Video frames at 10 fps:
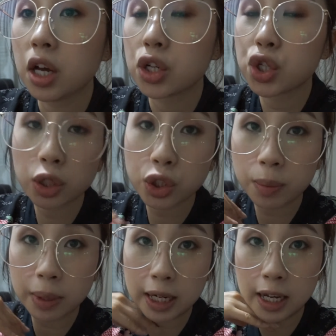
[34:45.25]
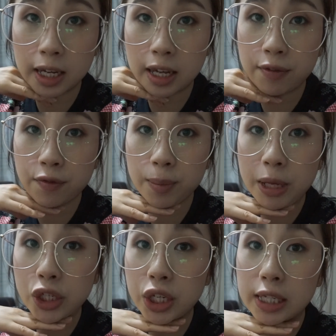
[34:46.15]
social media
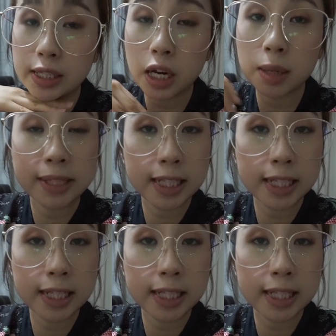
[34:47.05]
information is gonna be